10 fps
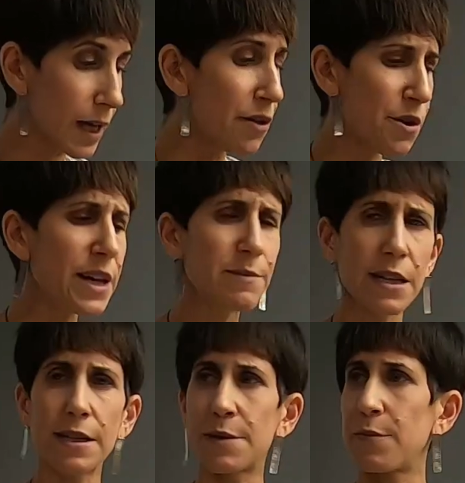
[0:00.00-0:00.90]
other themes
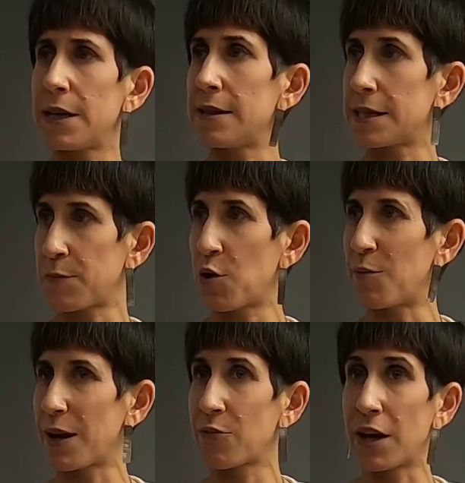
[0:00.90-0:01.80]
in this
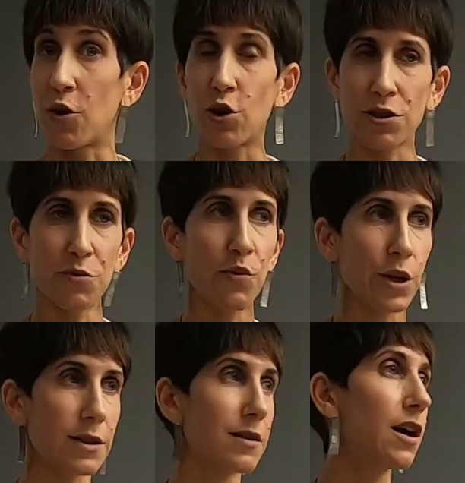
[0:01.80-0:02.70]
poem, by the way, also
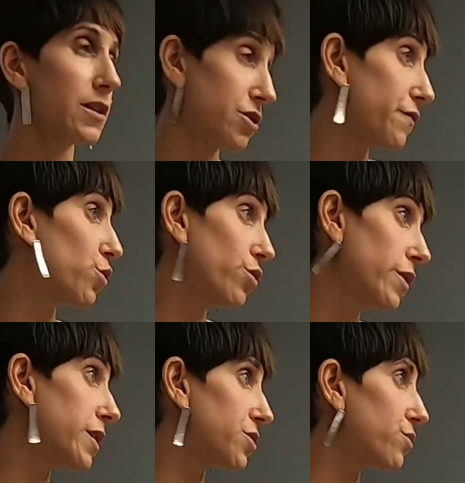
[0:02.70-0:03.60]
point to knowledge of Toledot
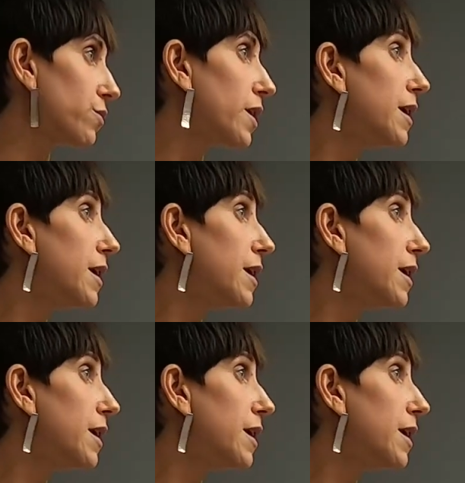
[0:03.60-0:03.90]
Yeshu.